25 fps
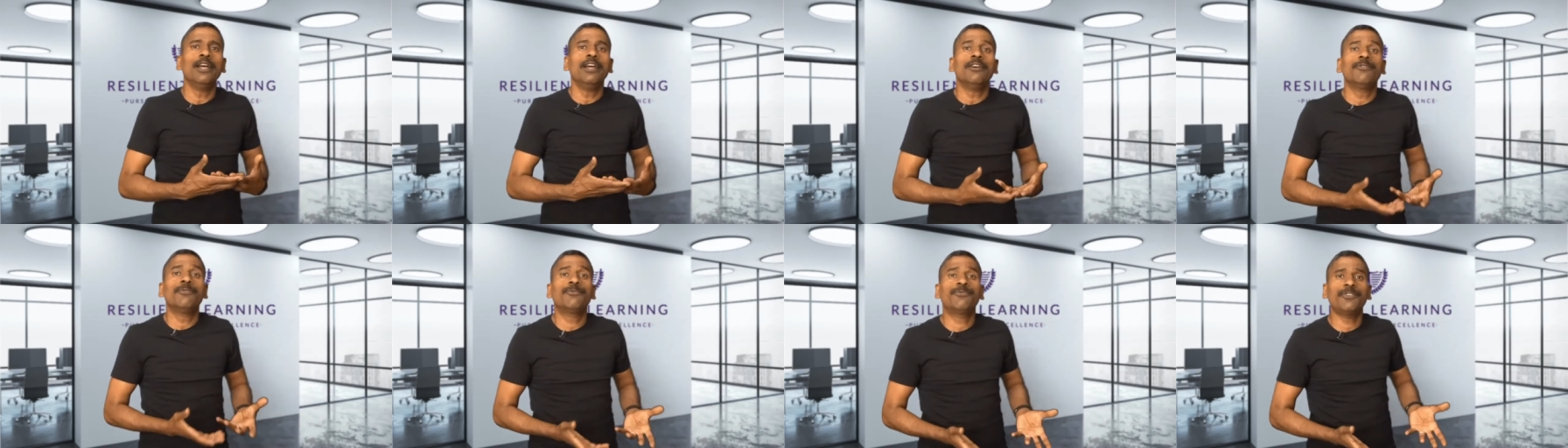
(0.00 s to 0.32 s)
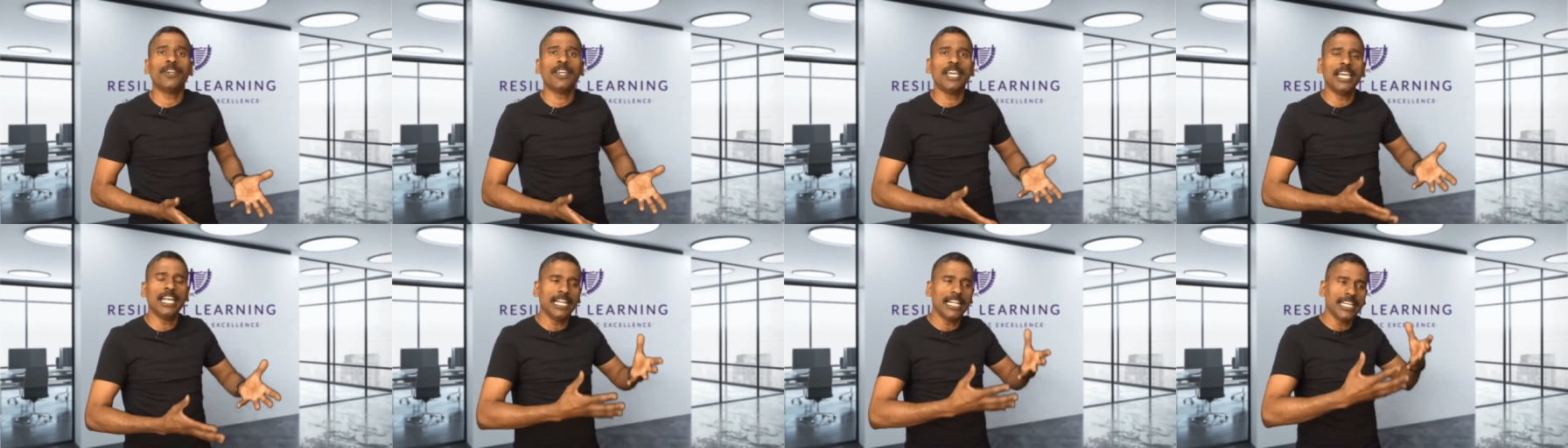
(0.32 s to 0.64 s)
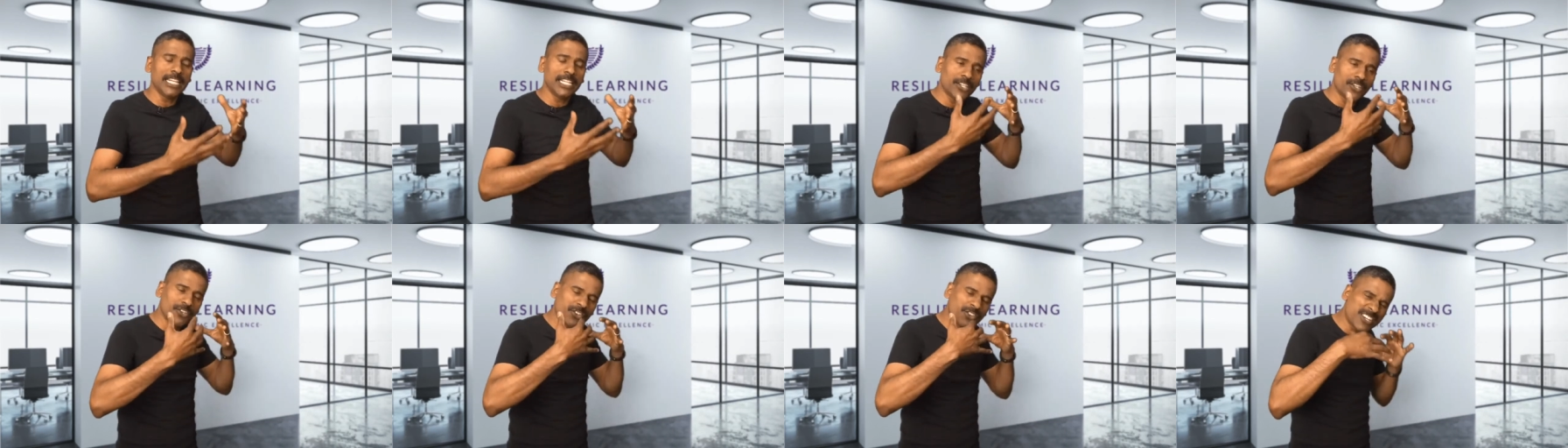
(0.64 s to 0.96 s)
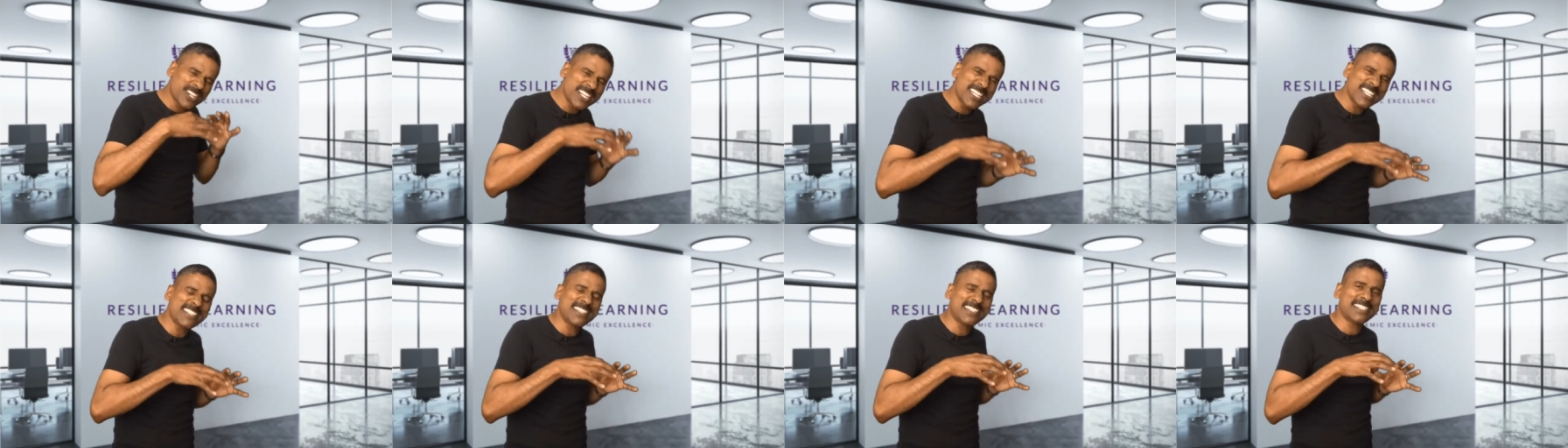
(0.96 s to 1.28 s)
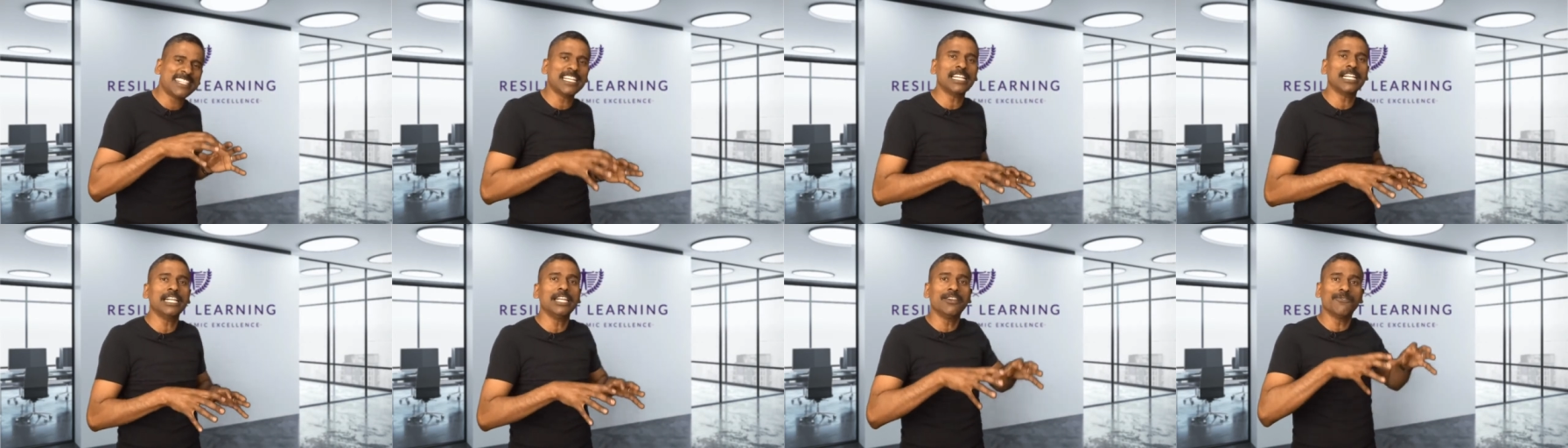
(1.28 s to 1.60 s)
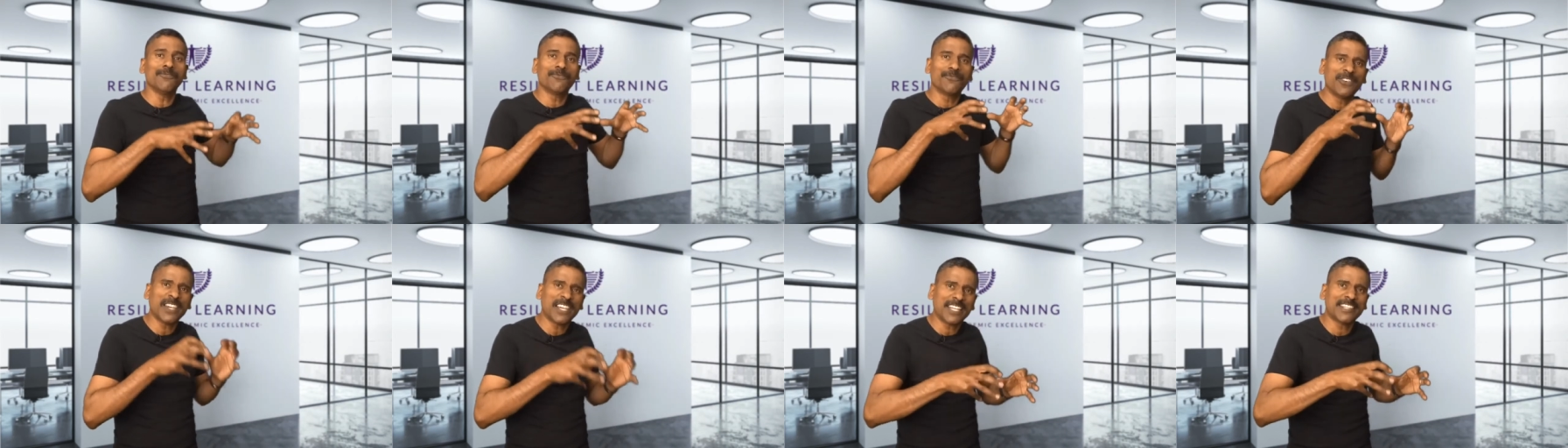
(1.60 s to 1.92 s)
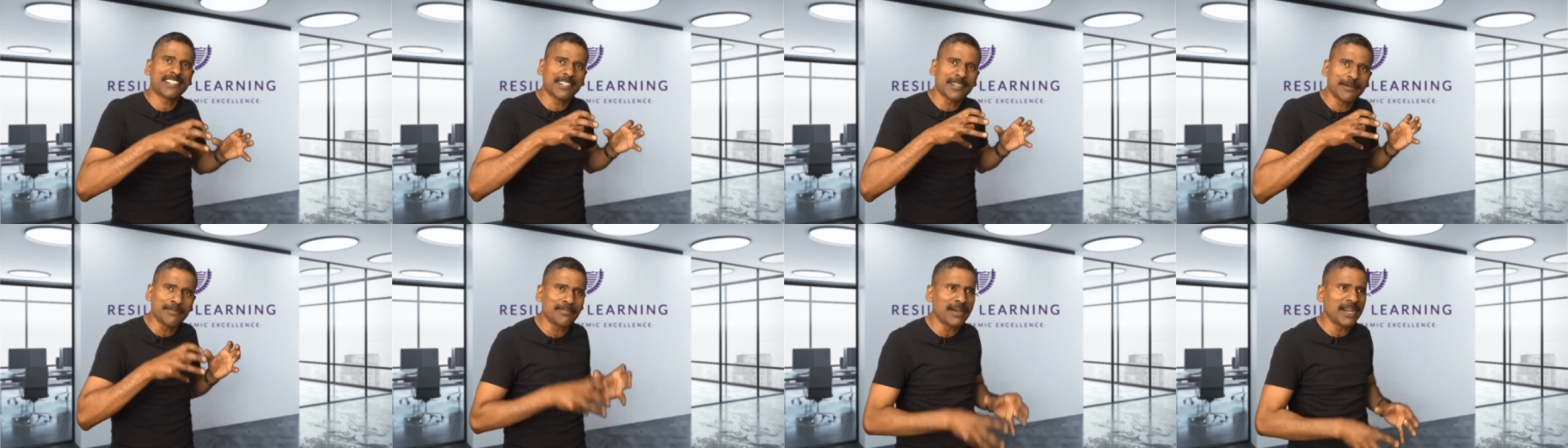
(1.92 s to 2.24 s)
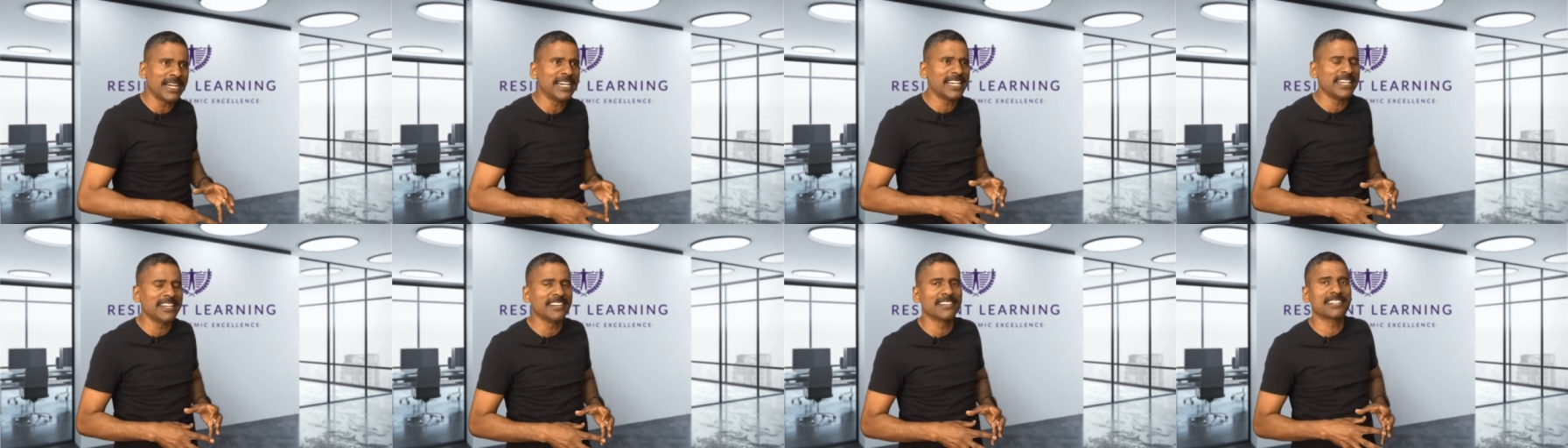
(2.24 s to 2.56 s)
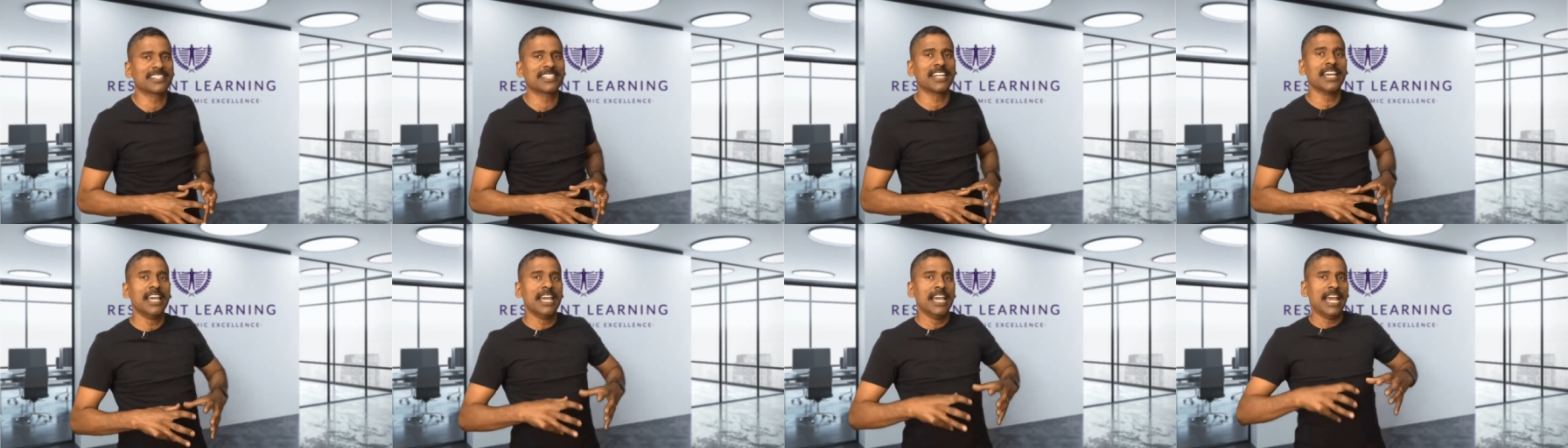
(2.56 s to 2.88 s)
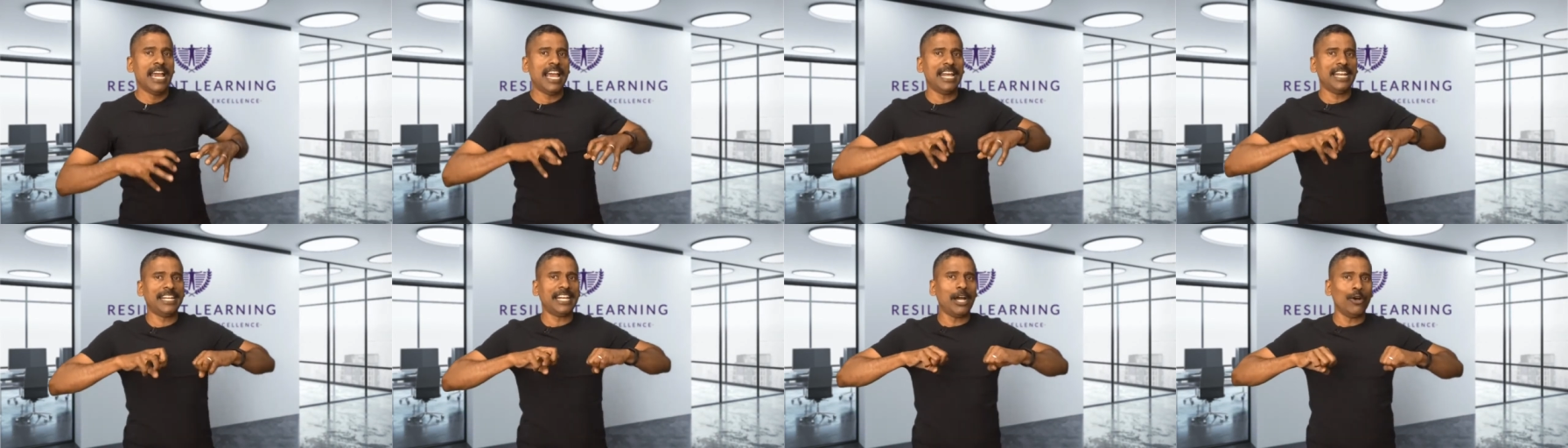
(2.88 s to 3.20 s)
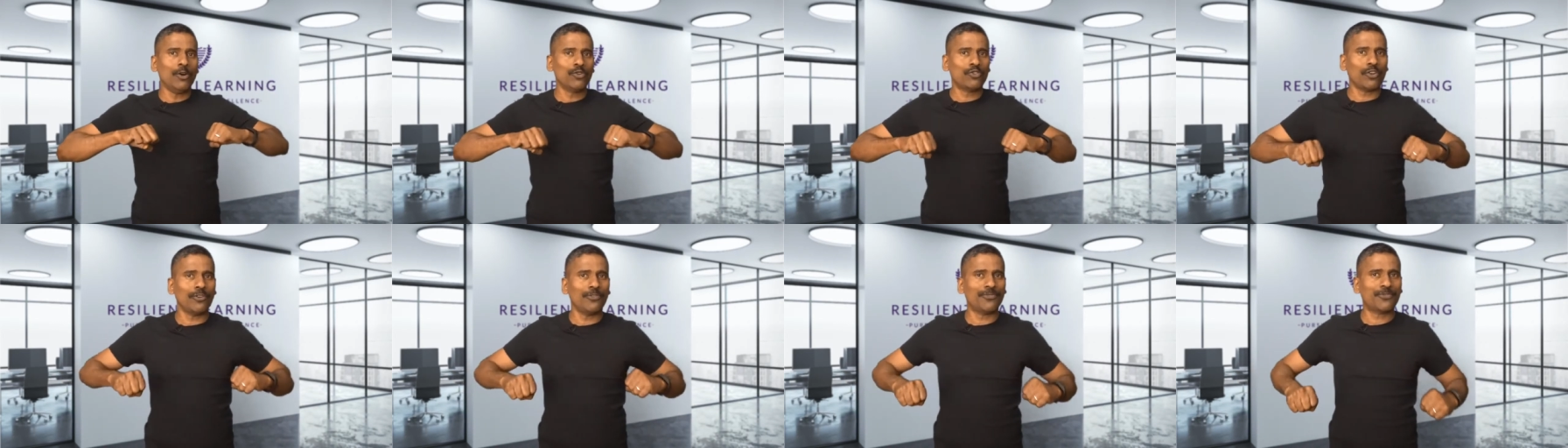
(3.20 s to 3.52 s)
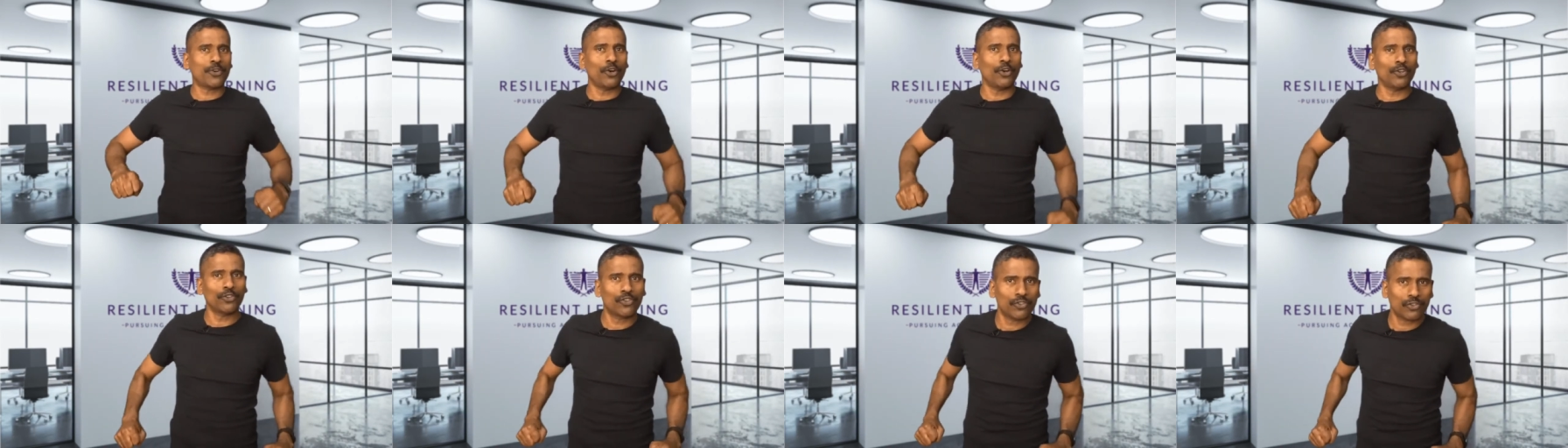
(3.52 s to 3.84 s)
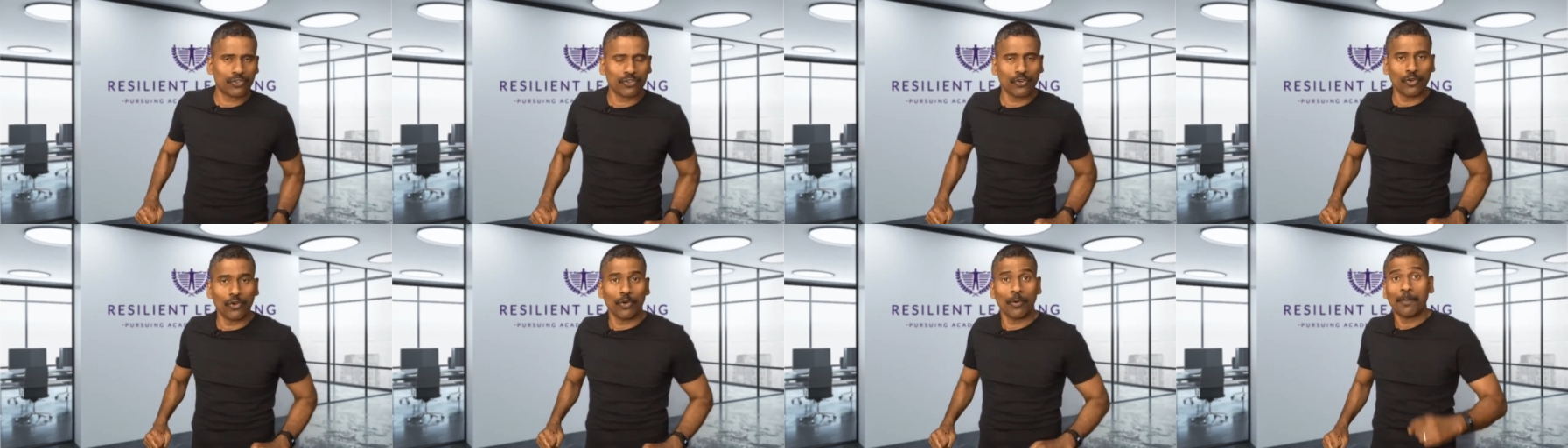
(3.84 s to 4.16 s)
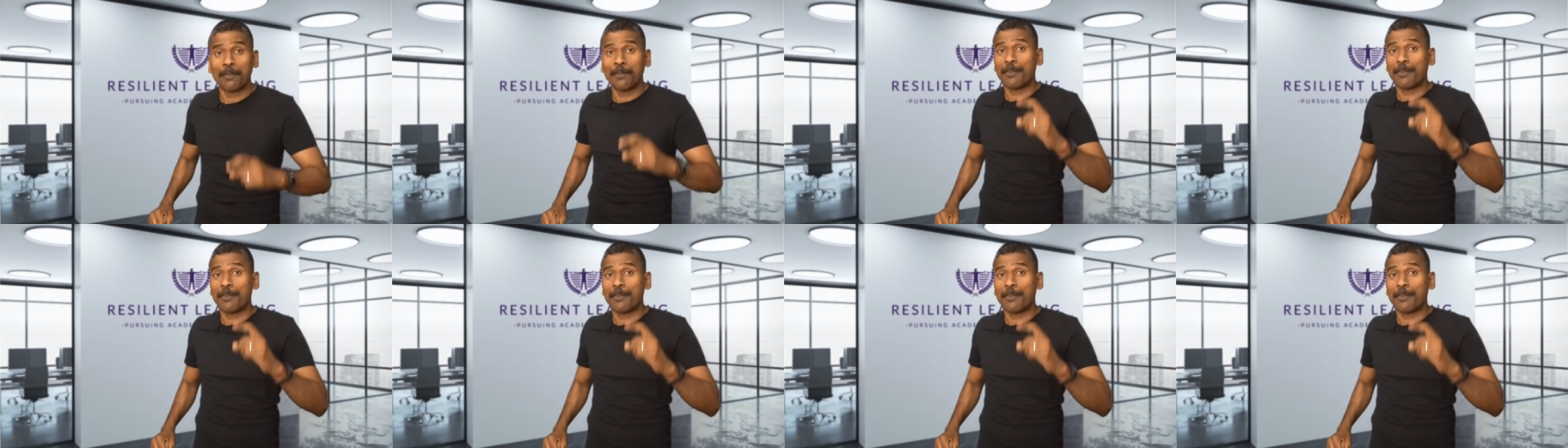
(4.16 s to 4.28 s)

feel increasingly victimized and out of control.